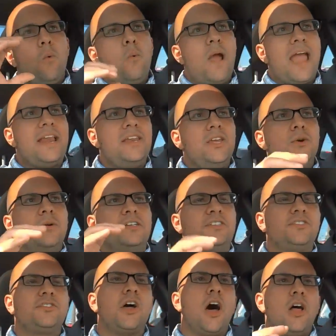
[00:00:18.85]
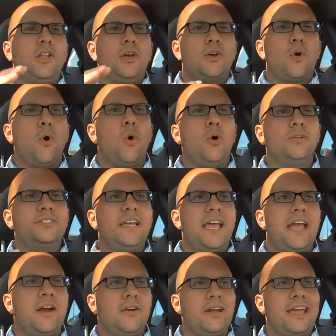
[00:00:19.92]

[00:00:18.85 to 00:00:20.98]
when you install a cold air